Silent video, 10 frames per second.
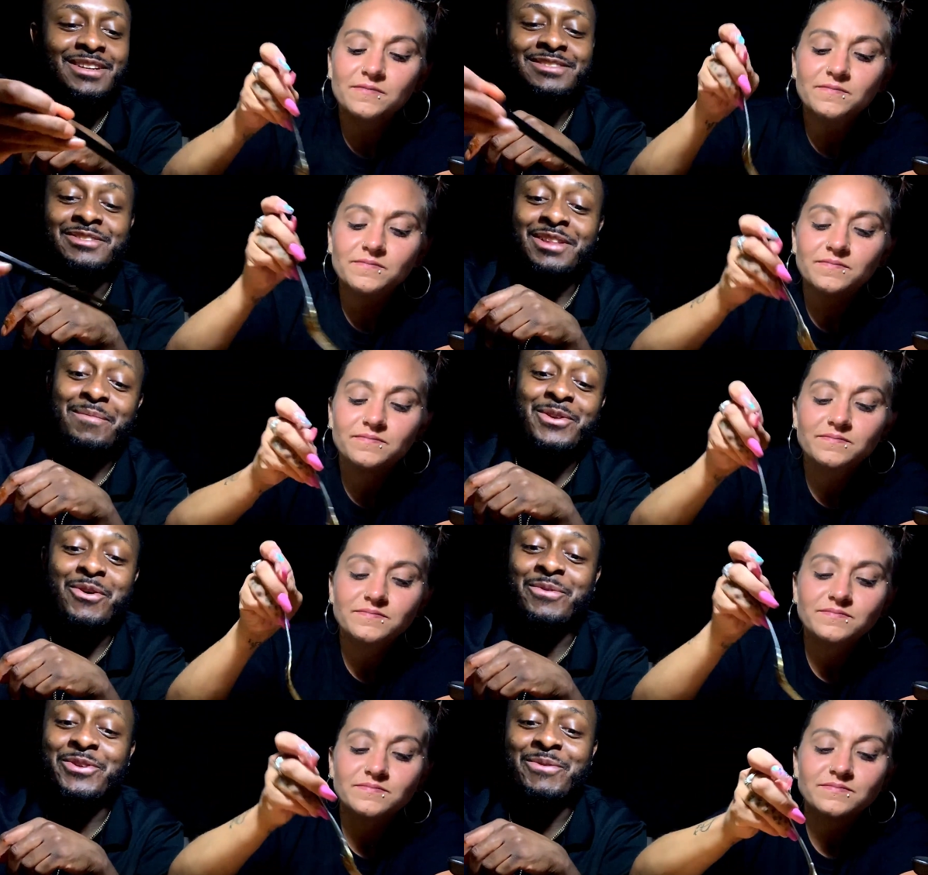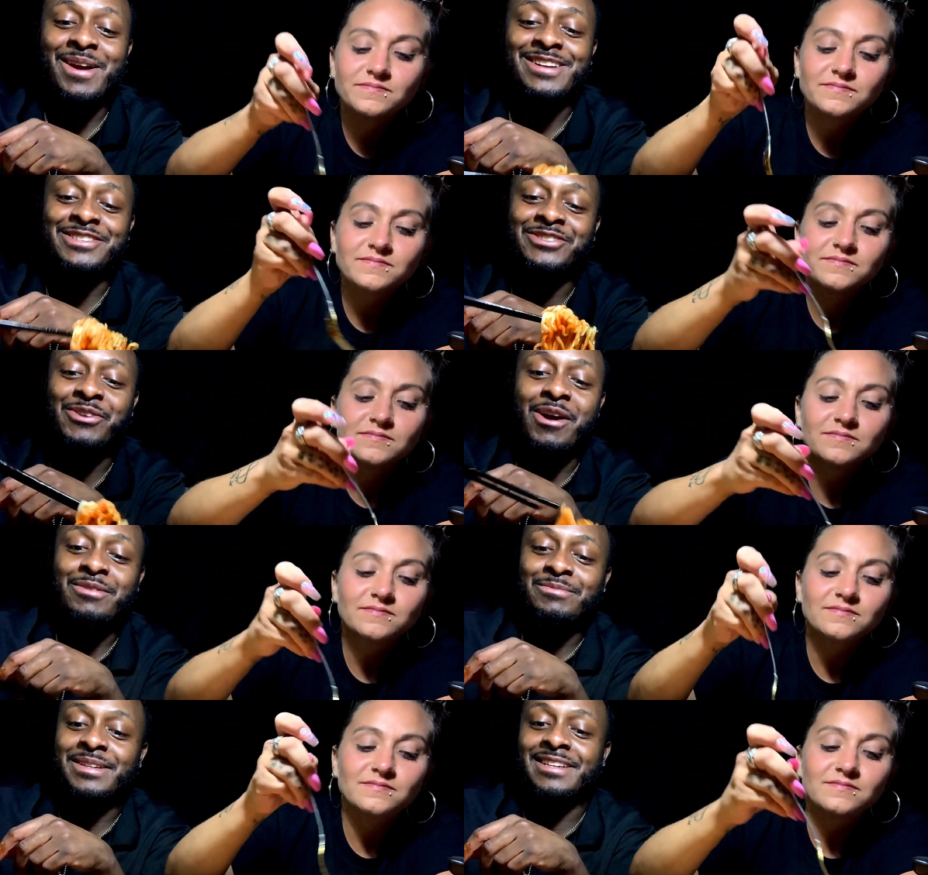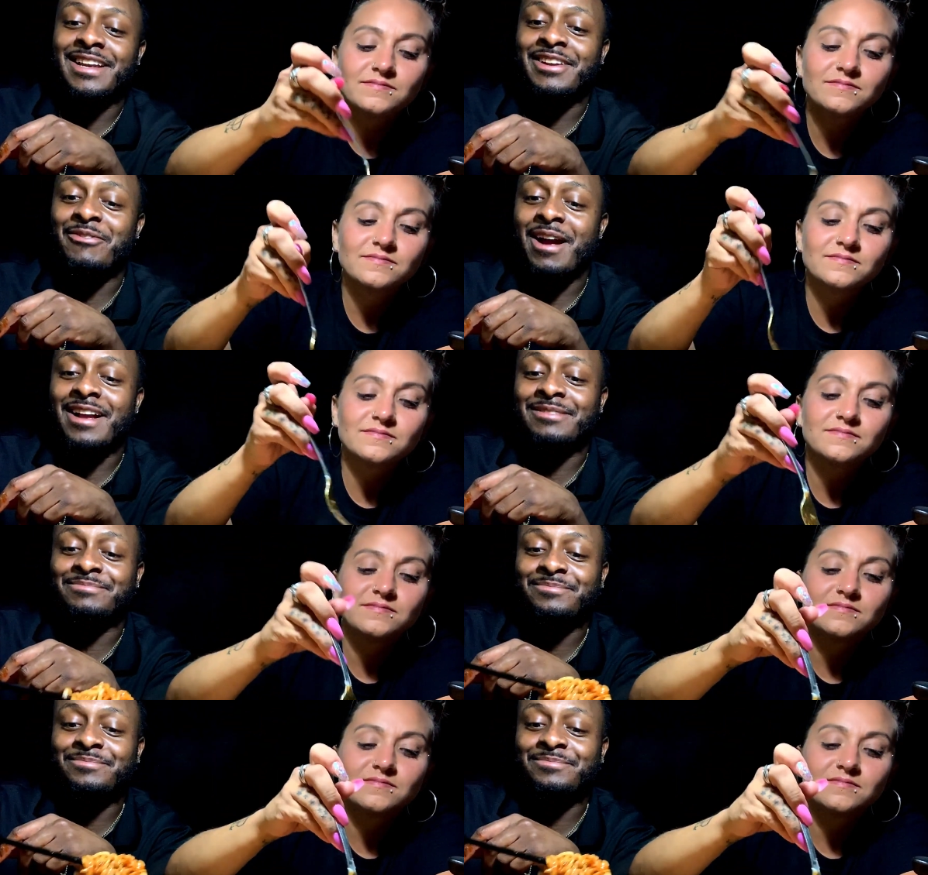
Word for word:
Speaker 1: You let me know when you're ready to start. and We can get it cracking.